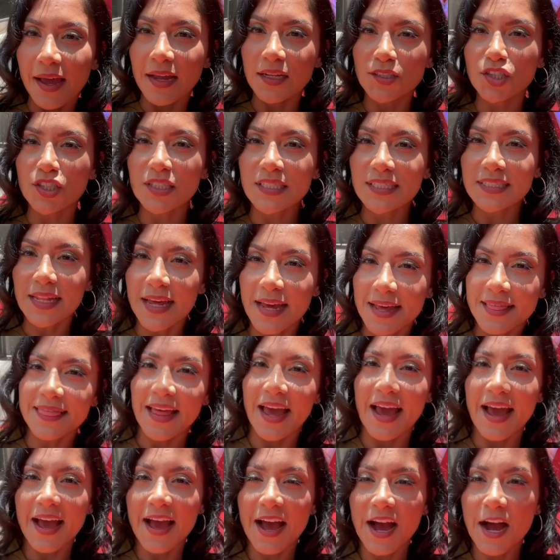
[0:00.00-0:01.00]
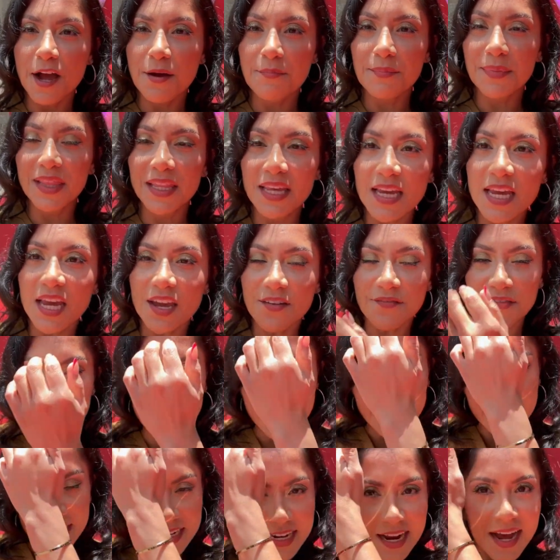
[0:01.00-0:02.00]
And just like that, I'm
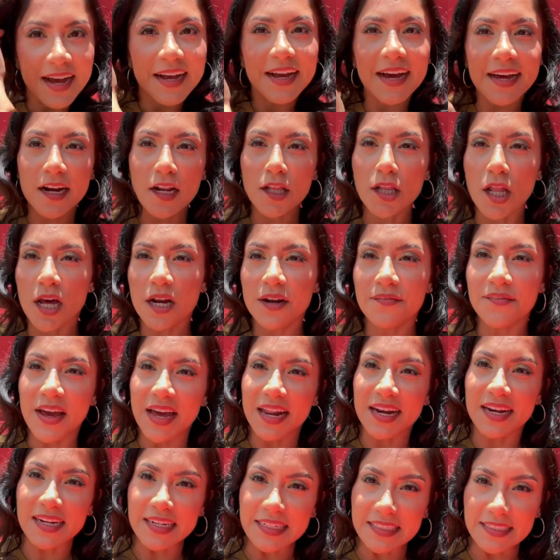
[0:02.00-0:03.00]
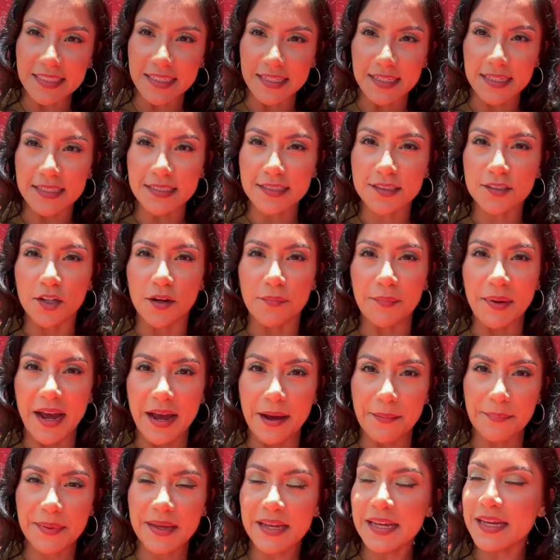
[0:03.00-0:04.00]
leaving. I got a lot of editing done, so I'm
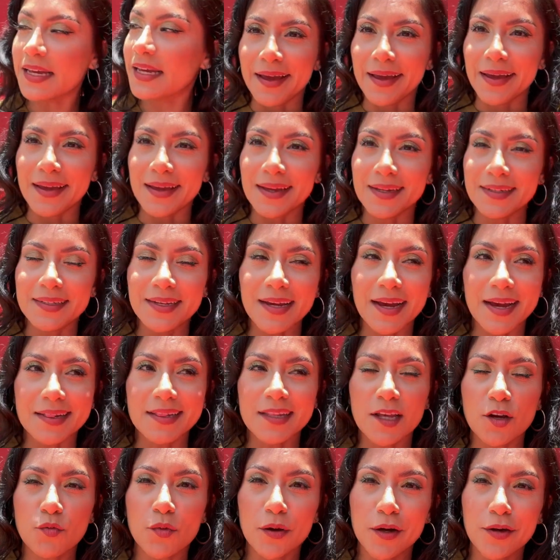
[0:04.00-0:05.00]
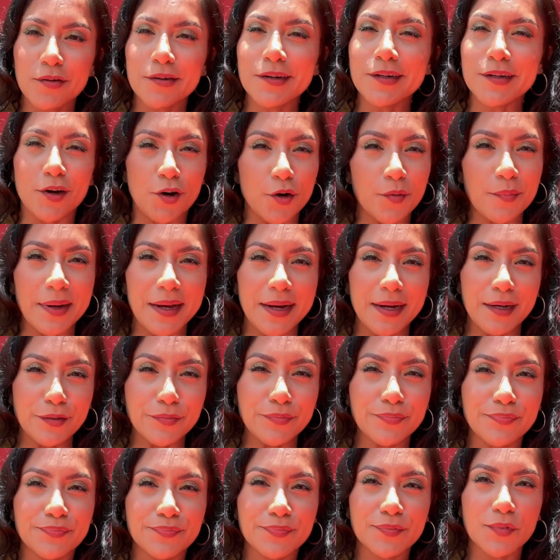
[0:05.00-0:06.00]
happy. And yeah, I think we're going home
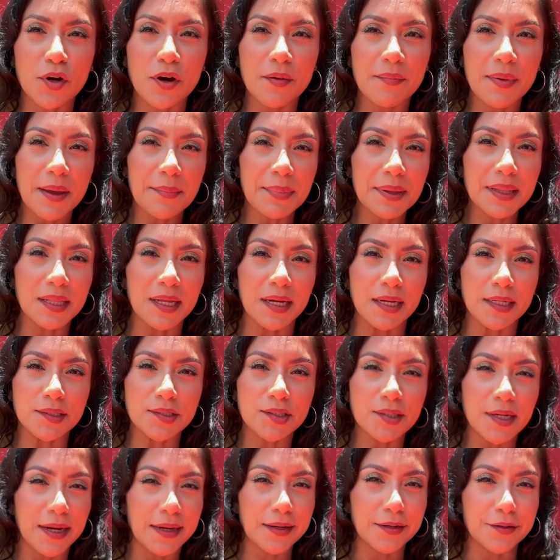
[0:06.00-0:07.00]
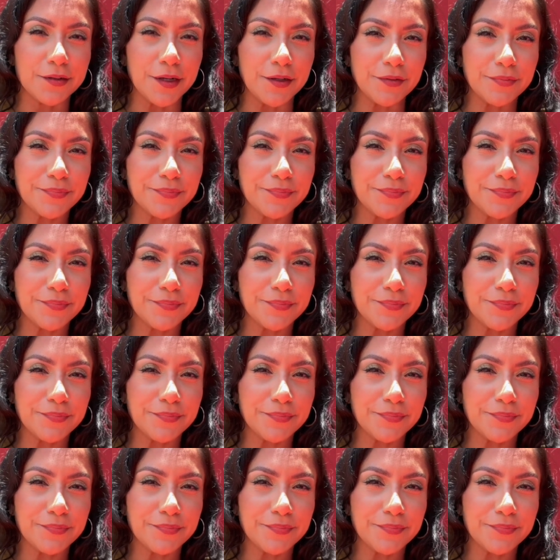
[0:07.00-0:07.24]
now. Or maybe lunch, I don't know.